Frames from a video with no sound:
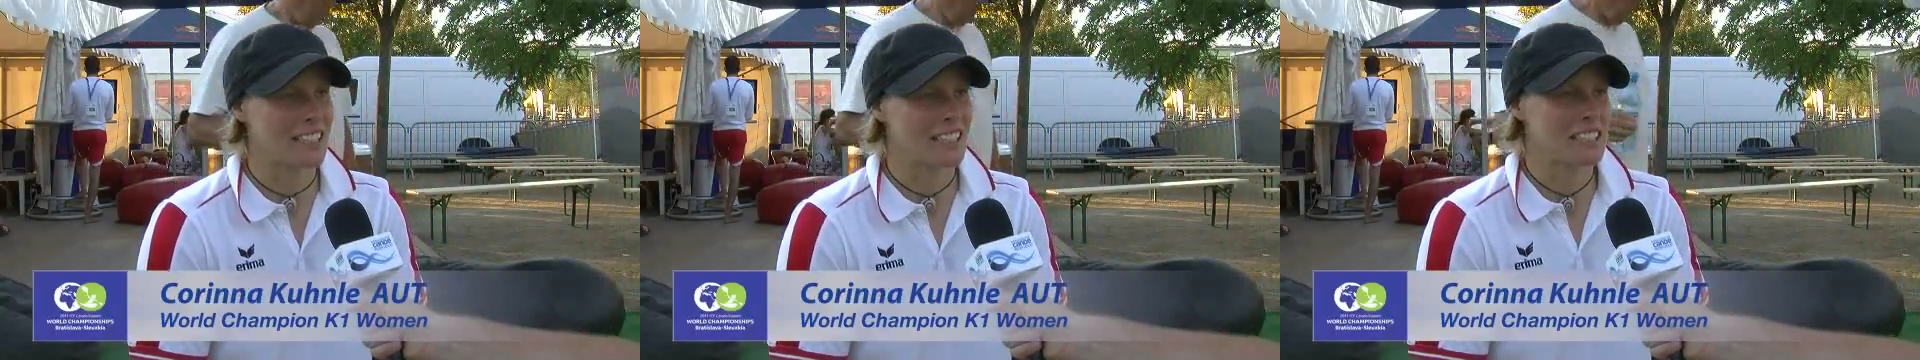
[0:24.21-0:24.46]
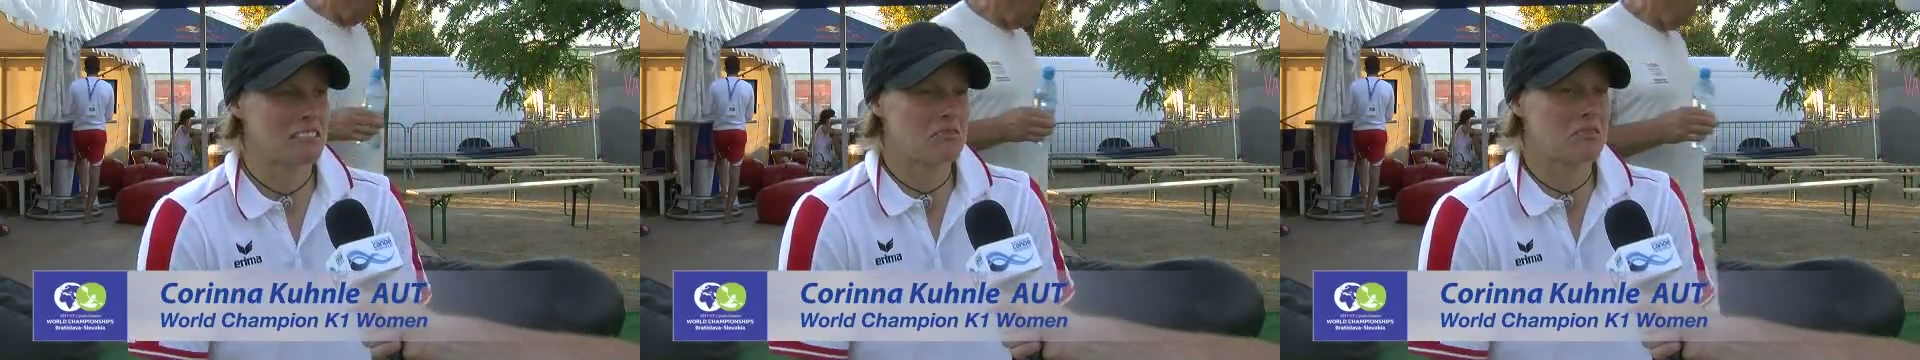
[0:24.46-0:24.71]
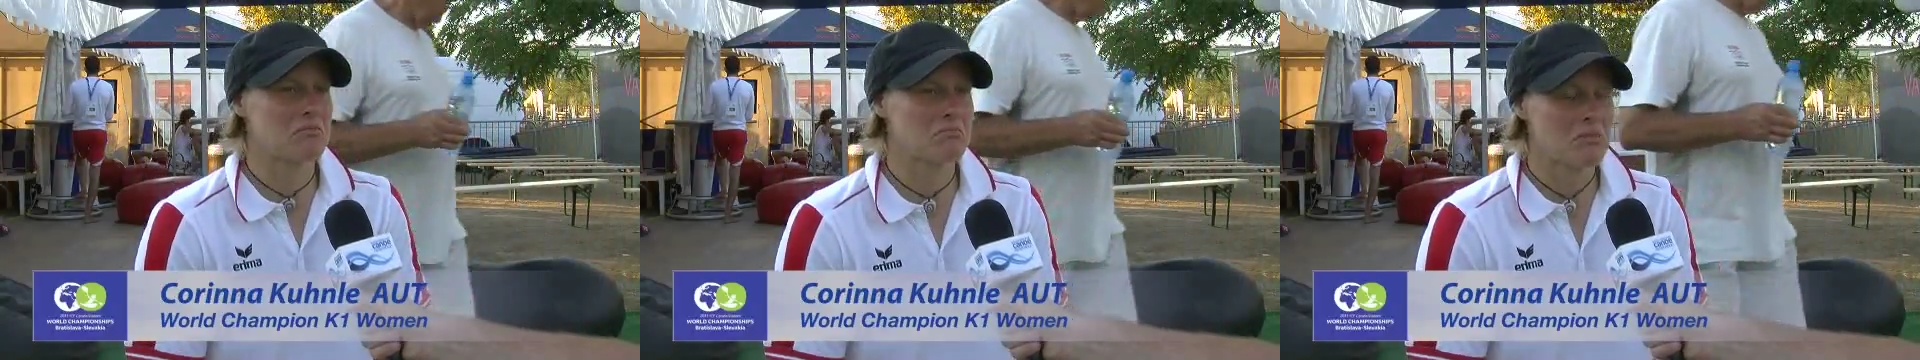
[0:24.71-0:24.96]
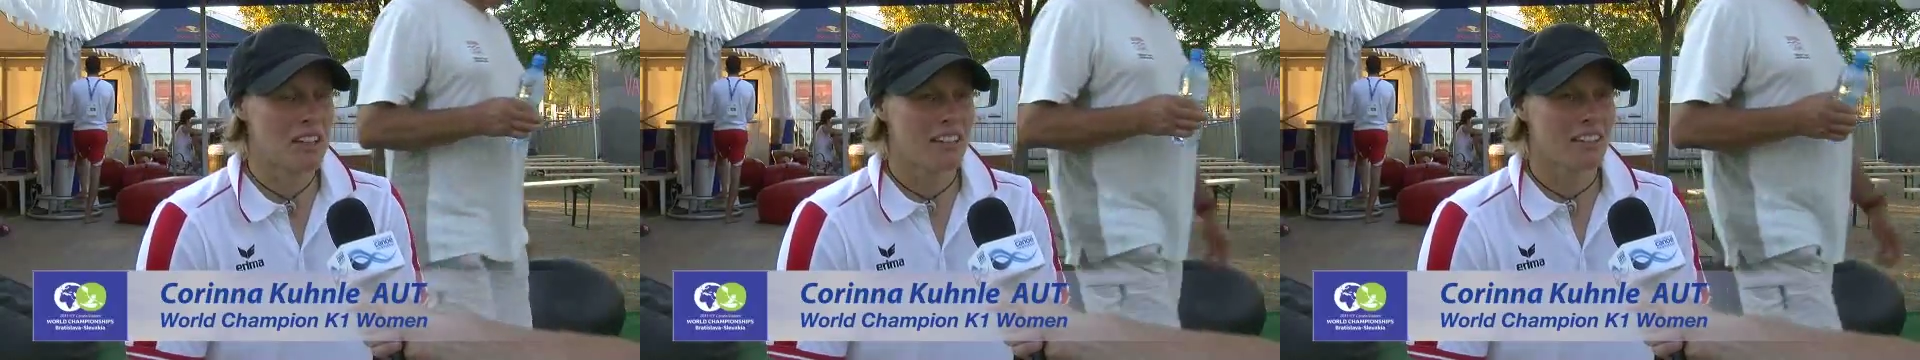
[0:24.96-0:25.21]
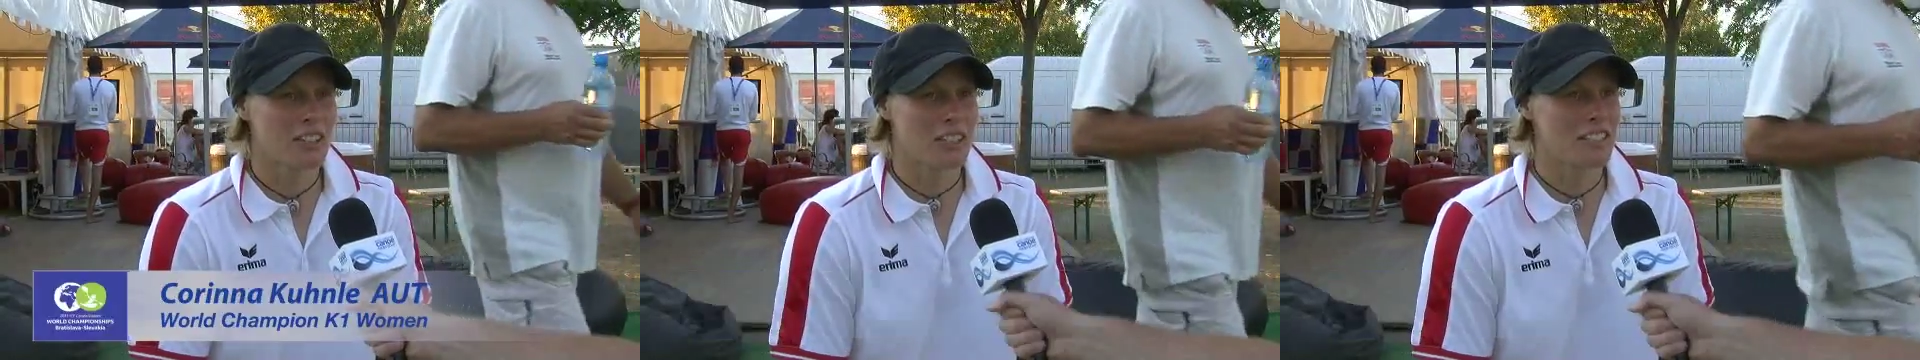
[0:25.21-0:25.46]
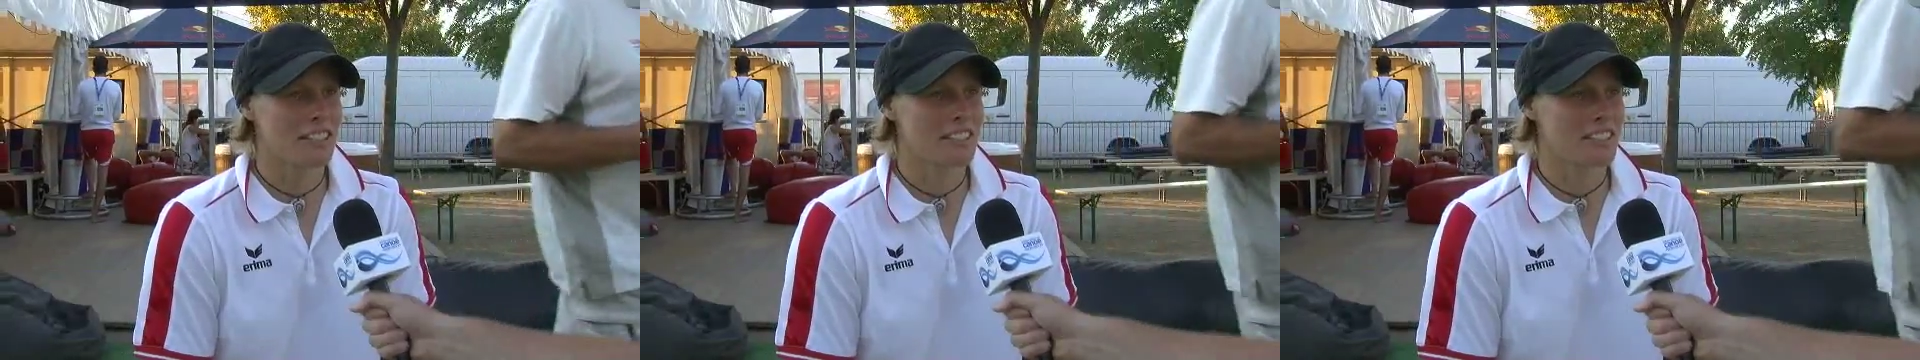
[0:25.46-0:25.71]
and you
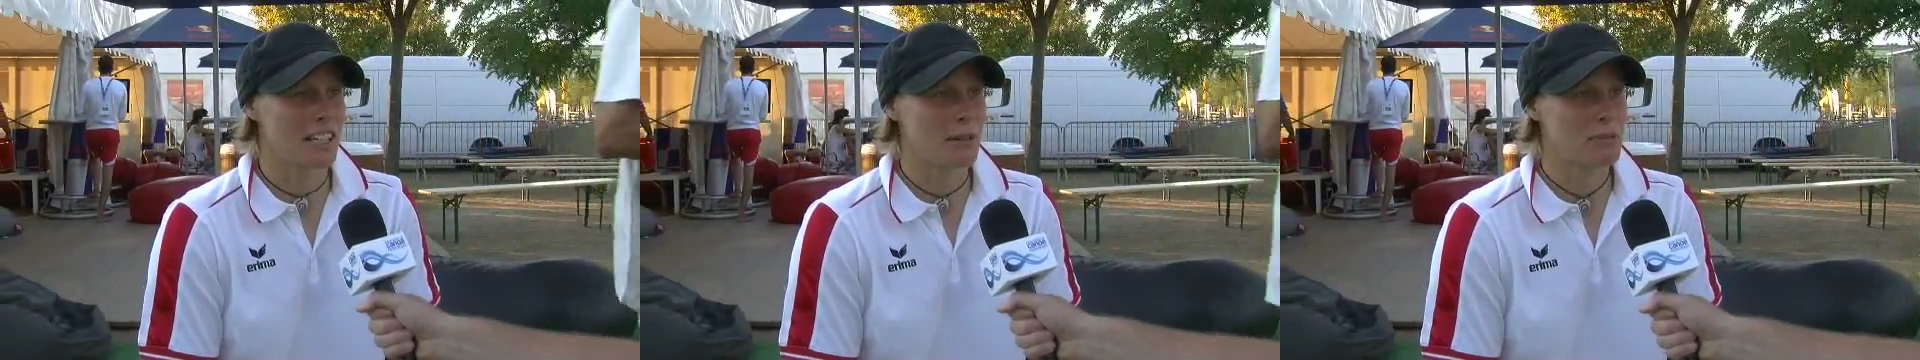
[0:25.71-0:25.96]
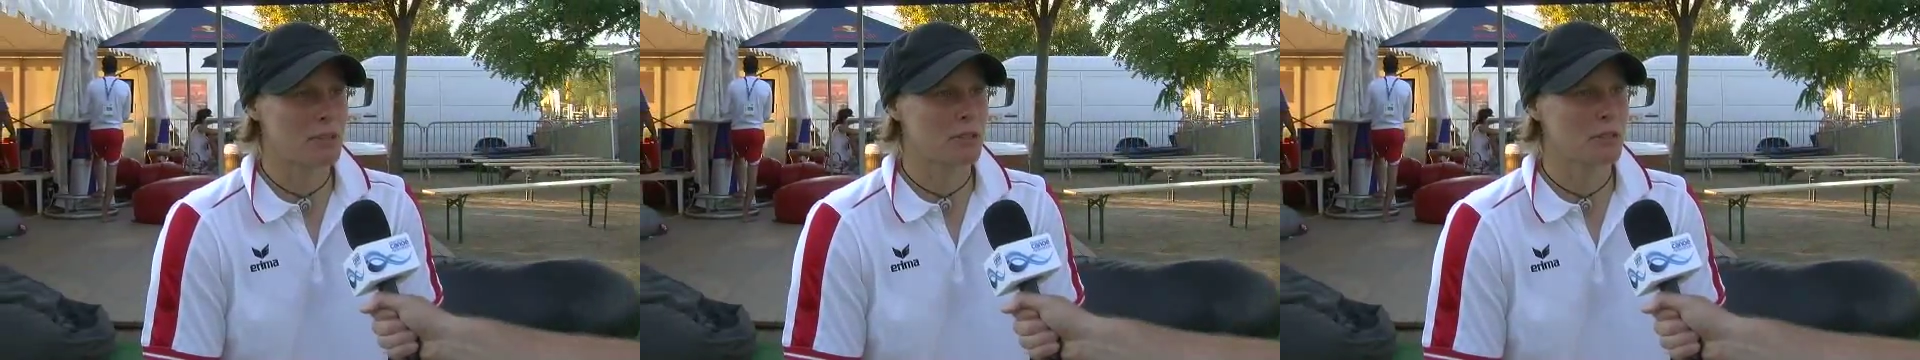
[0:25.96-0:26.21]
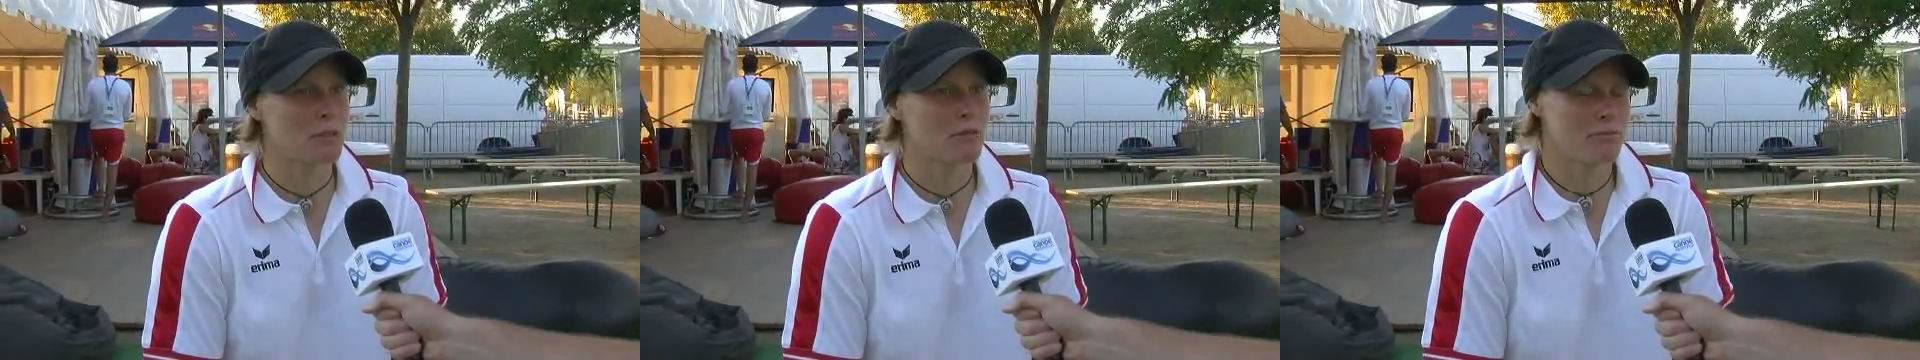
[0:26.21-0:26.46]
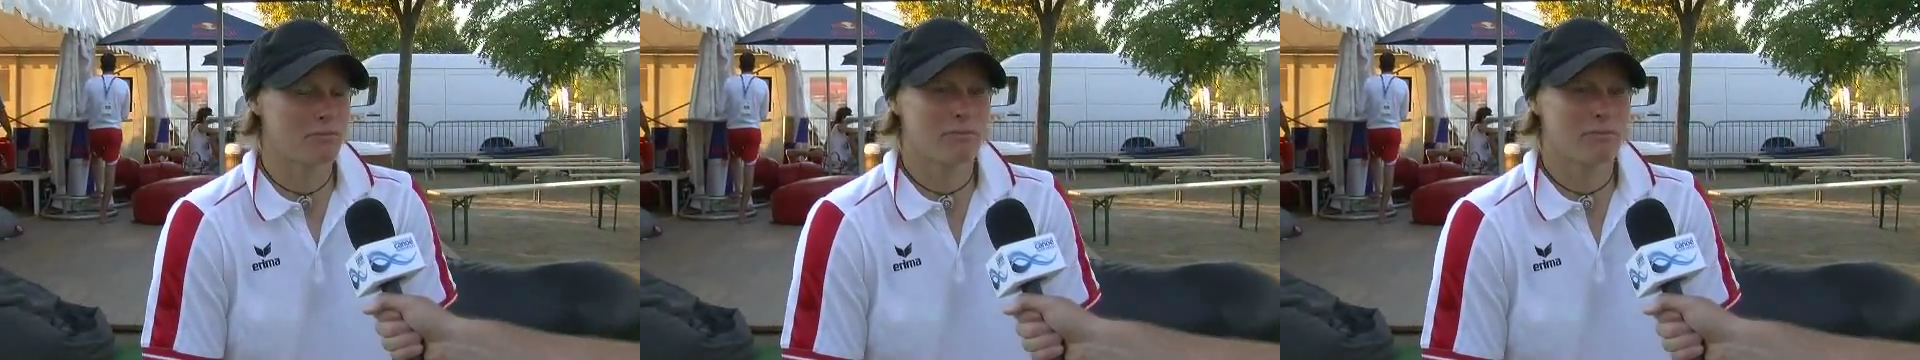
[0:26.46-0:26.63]
just need time to